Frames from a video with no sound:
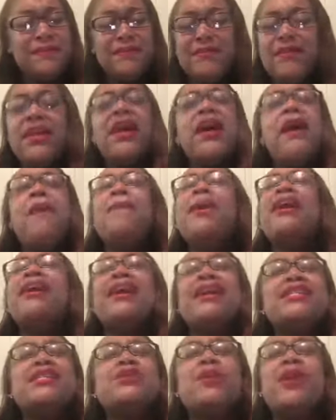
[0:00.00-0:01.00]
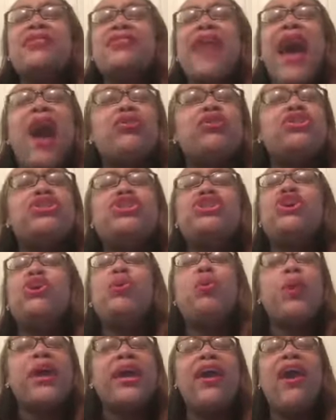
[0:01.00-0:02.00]
because without
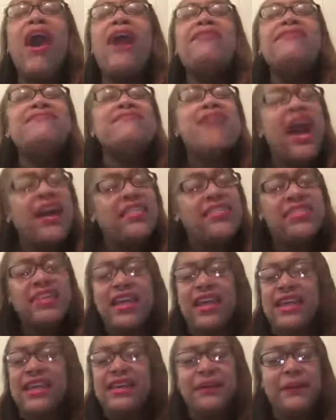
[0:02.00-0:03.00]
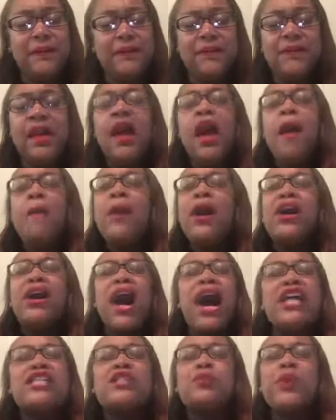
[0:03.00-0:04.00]
you, we are nothing.
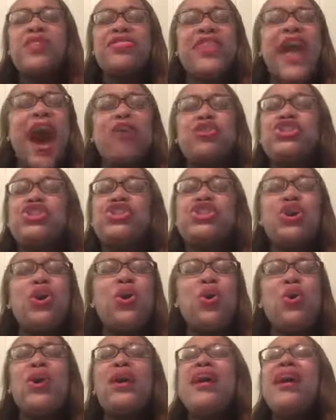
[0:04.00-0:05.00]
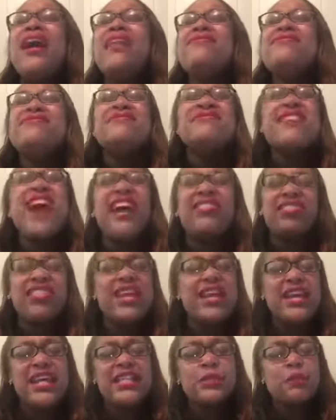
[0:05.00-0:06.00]
Because without you,
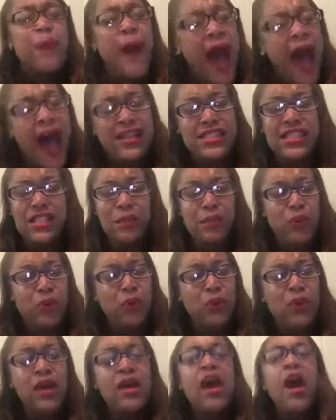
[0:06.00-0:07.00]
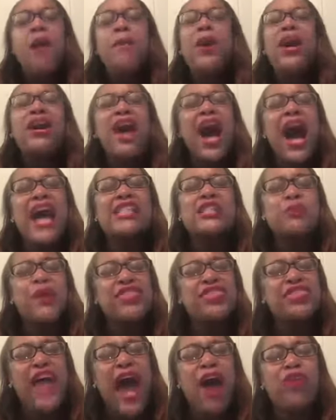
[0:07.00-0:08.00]
nothing is possible. Because
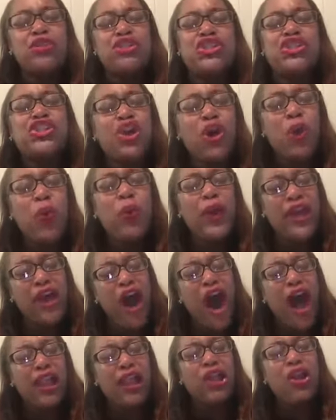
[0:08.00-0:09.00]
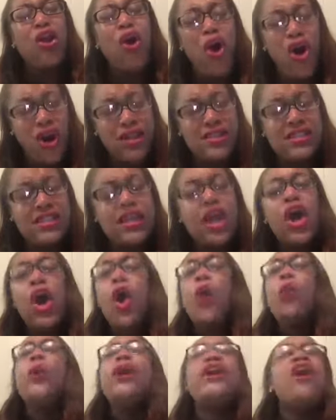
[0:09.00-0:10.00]
without you, we are lost.
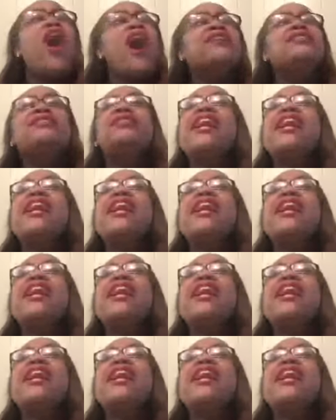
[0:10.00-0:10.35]
We are